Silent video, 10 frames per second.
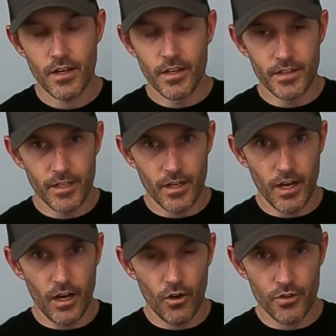and then I
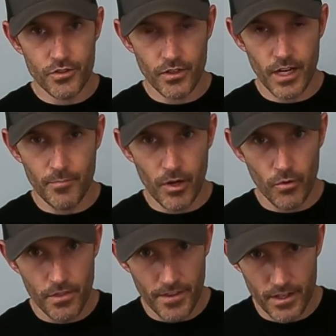also got my
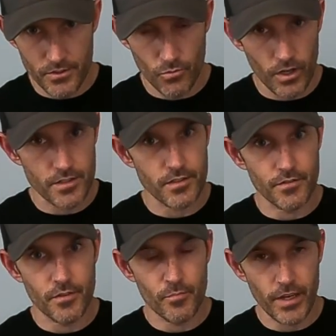1000 watts
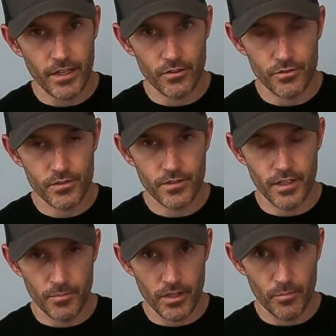of panels that
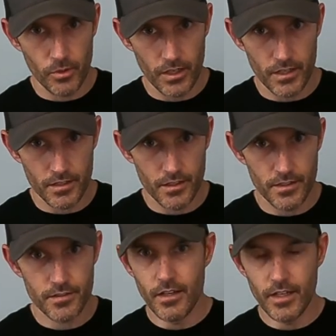I'm gonna plug into
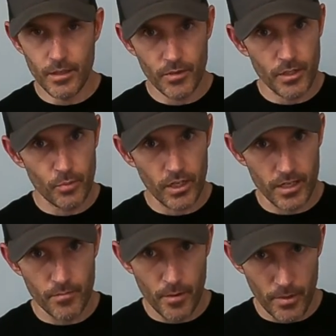this and I'm gonna plug
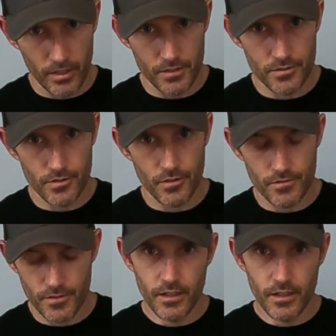in my pellet stove.